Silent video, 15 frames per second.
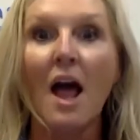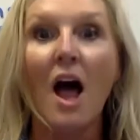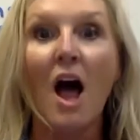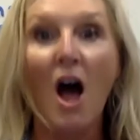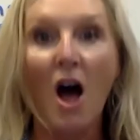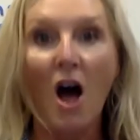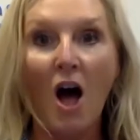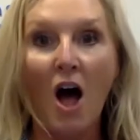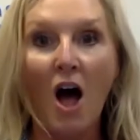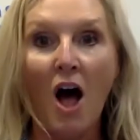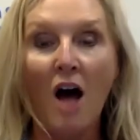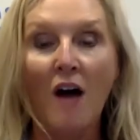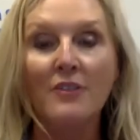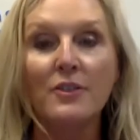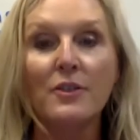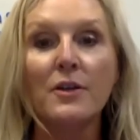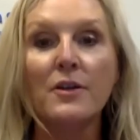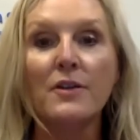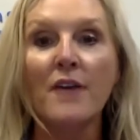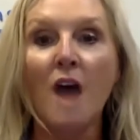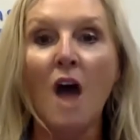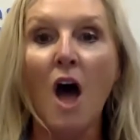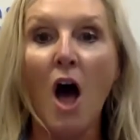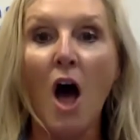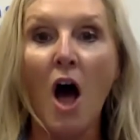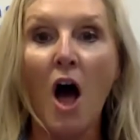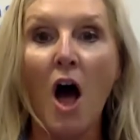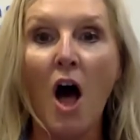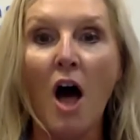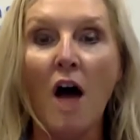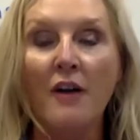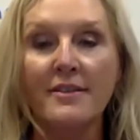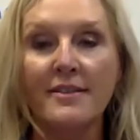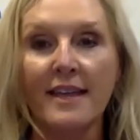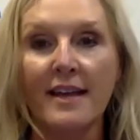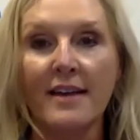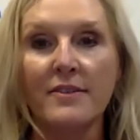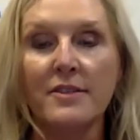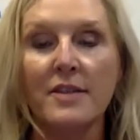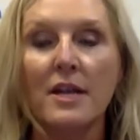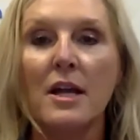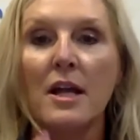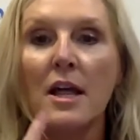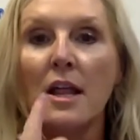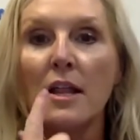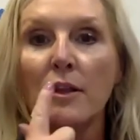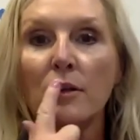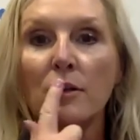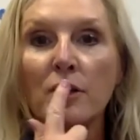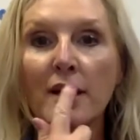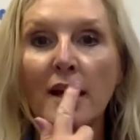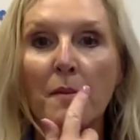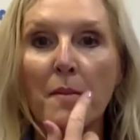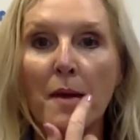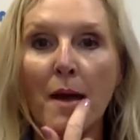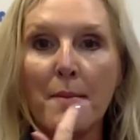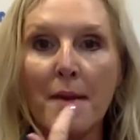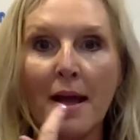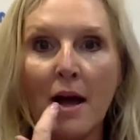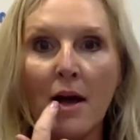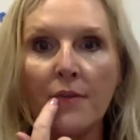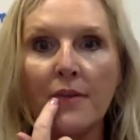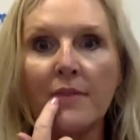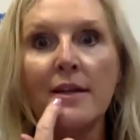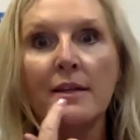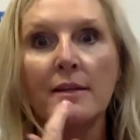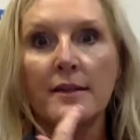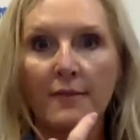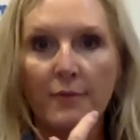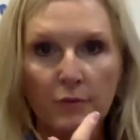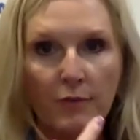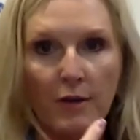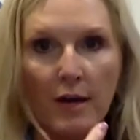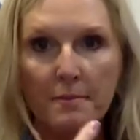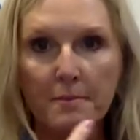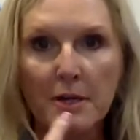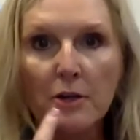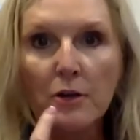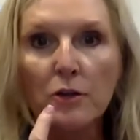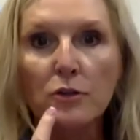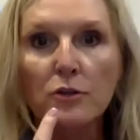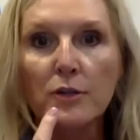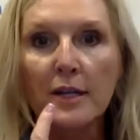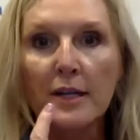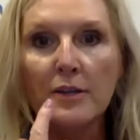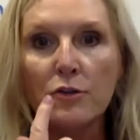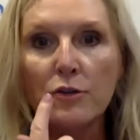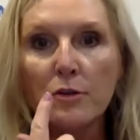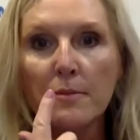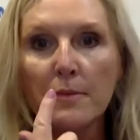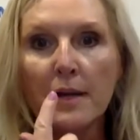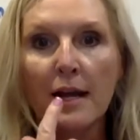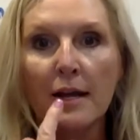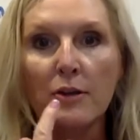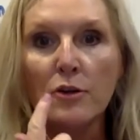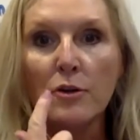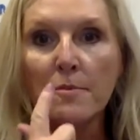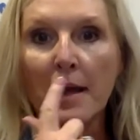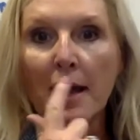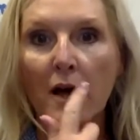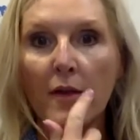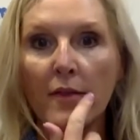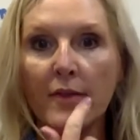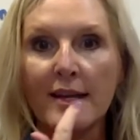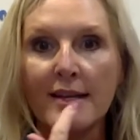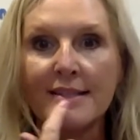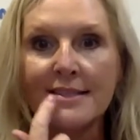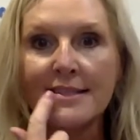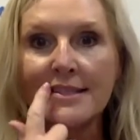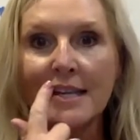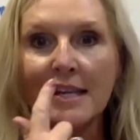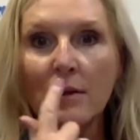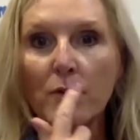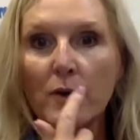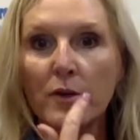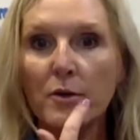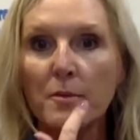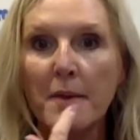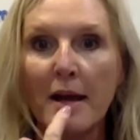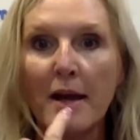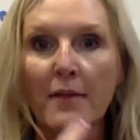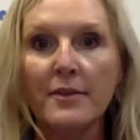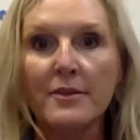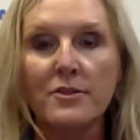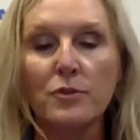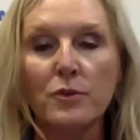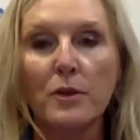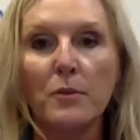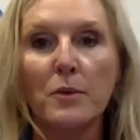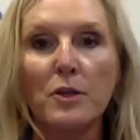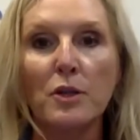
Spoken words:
Ah. You hear the ah sound. Look at my mouth, and then if you've got a mirror, look at your mouth and see what your mouth is doing